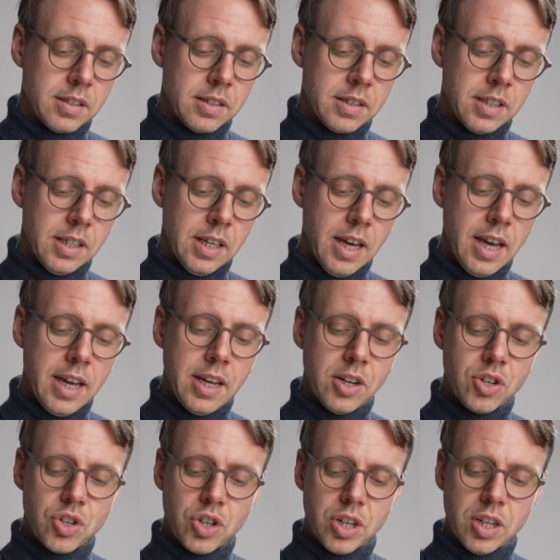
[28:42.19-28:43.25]

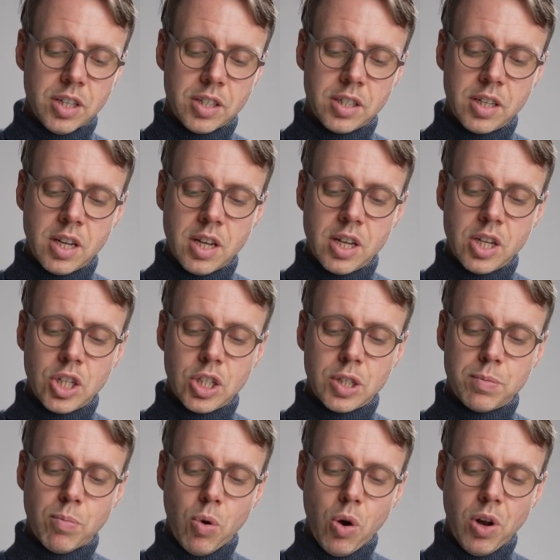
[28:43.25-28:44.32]
th is
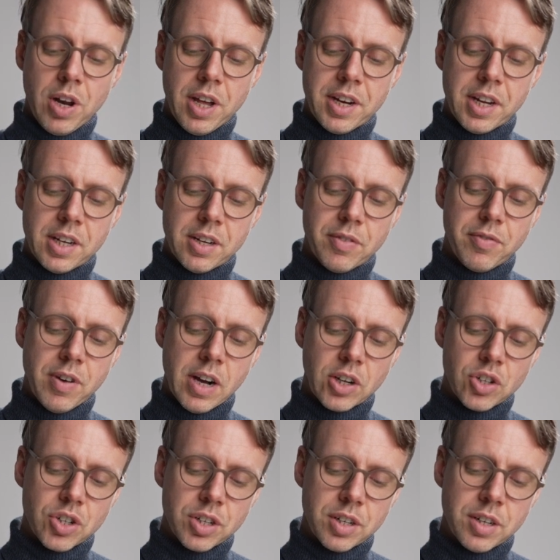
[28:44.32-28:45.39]
smaller than the
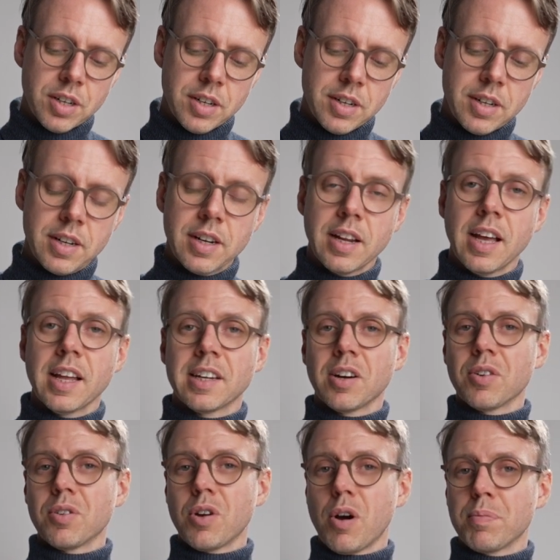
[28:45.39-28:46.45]
function at
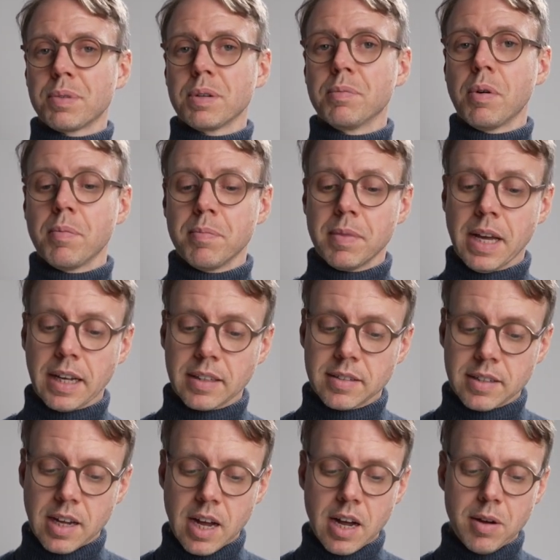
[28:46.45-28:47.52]
our optimum x
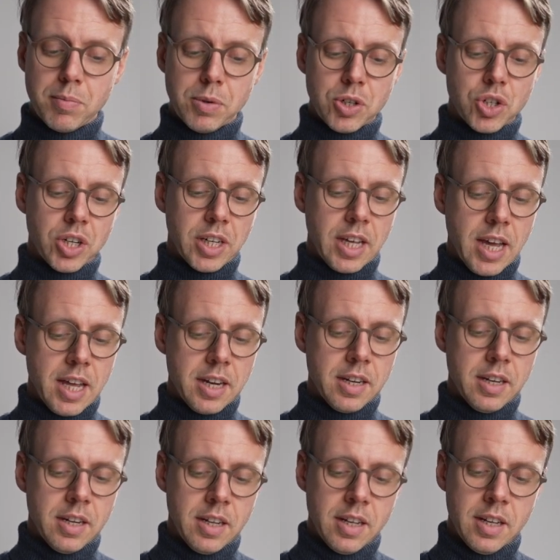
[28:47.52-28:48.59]
star, which
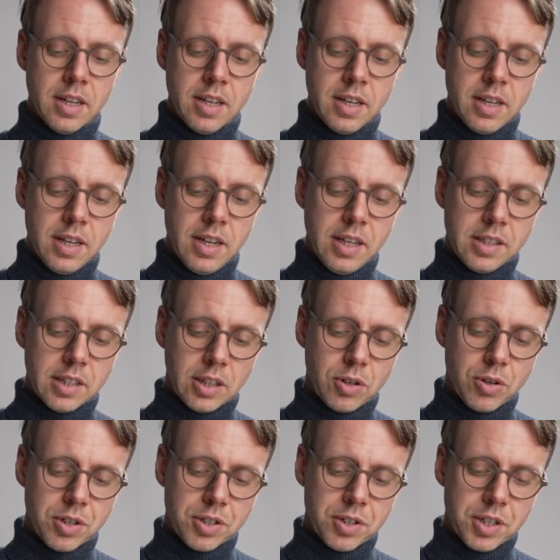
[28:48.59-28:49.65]
again is a
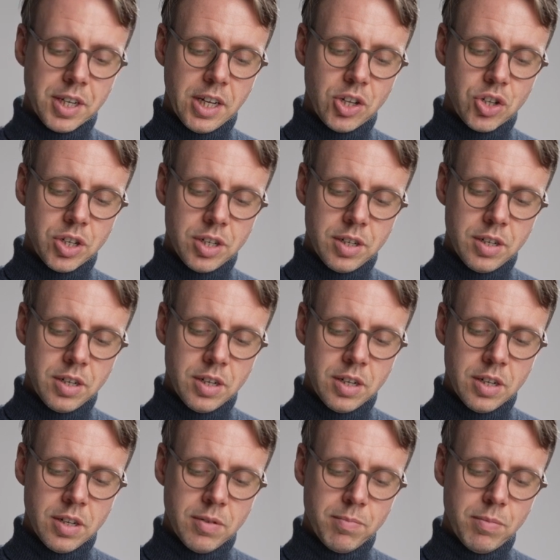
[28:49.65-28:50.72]
contradiction
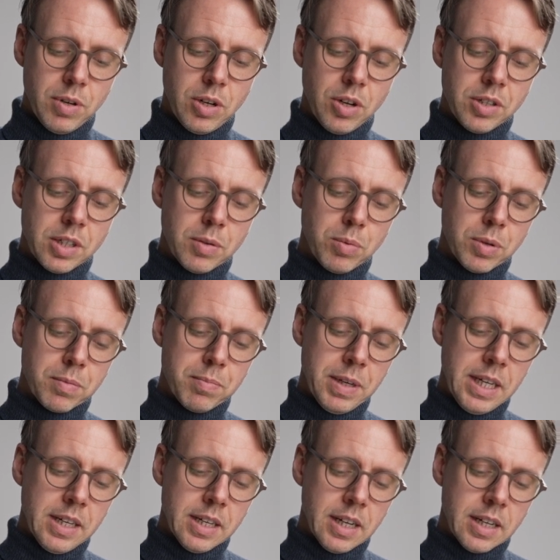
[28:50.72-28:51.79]
because it would
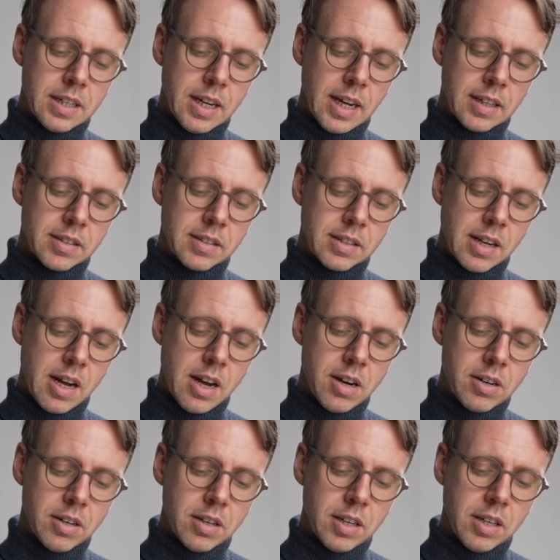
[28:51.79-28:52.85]
mean that x
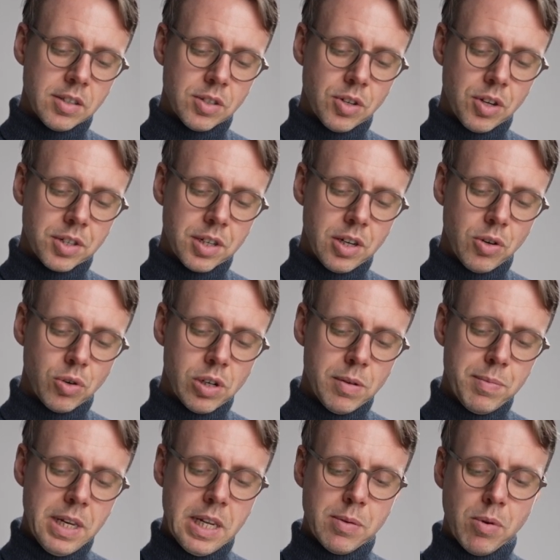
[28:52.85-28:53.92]
star is not a local
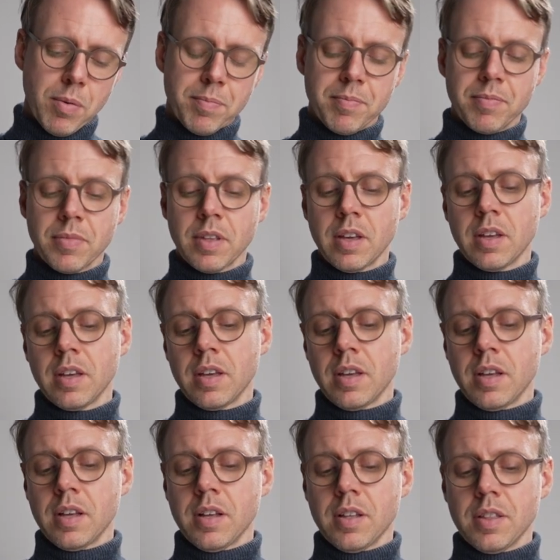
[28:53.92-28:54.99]
minimum.
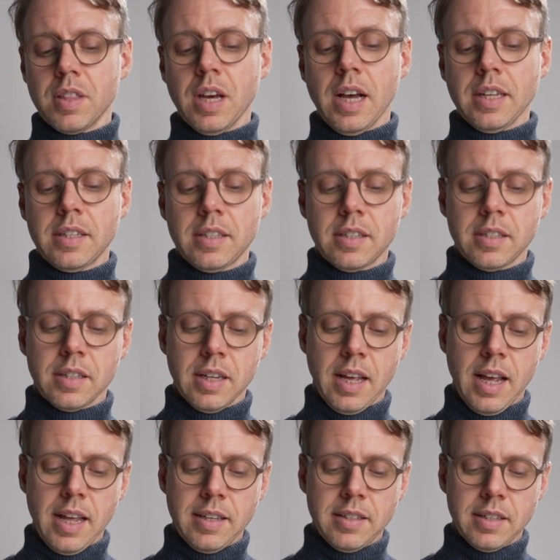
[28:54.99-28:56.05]
Thus, the
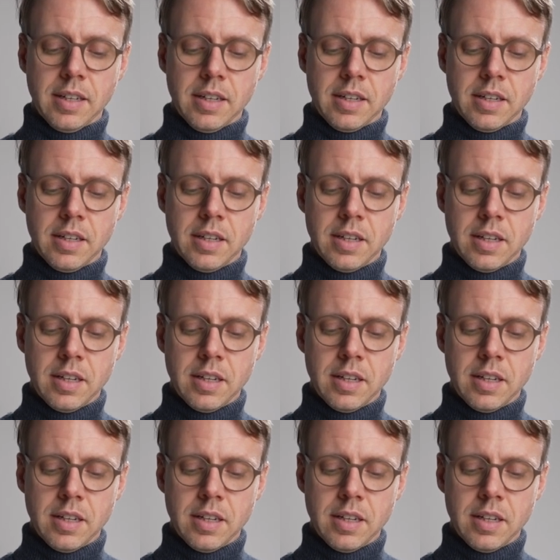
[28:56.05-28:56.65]
Hessian